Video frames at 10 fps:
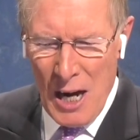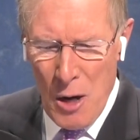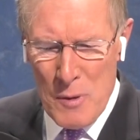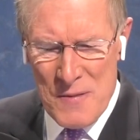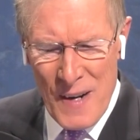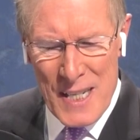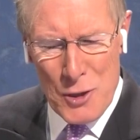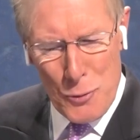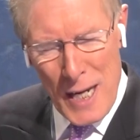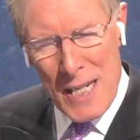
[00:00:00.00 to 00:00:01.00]
Always find a
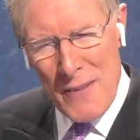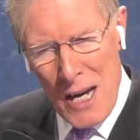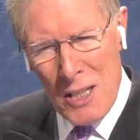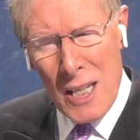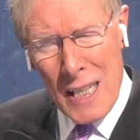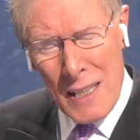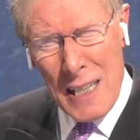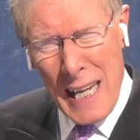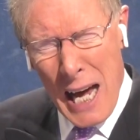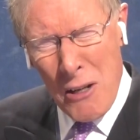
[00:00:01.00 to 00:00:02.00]
creative outlet
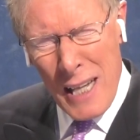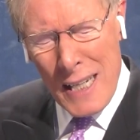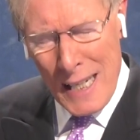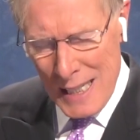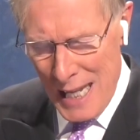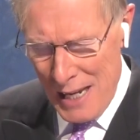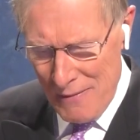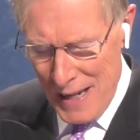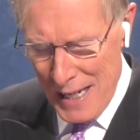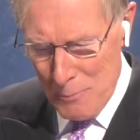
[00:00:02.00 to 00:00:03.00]
outlet in life.
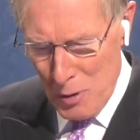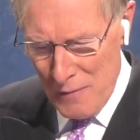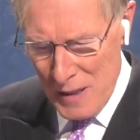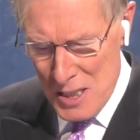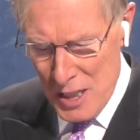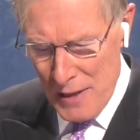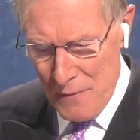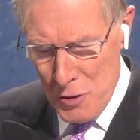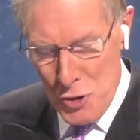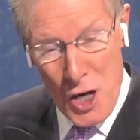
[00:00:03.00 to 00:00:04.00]
And boy, if it's
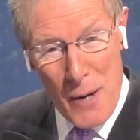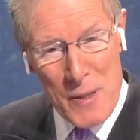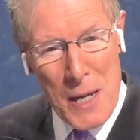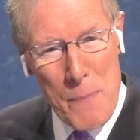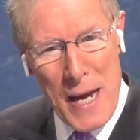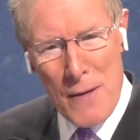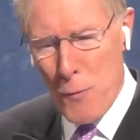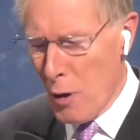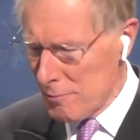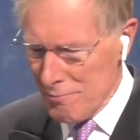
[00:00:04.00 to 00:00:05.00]
if your job and they pay you
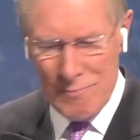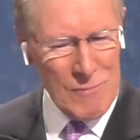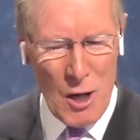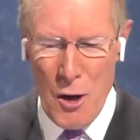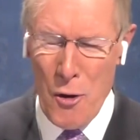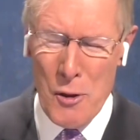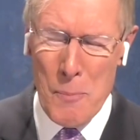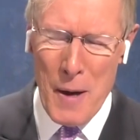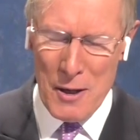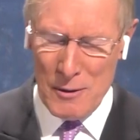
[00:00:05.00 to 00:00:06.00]
for it, all
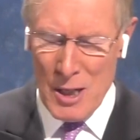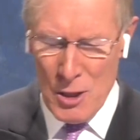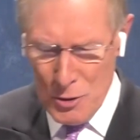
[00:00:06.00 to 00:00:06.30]
the better.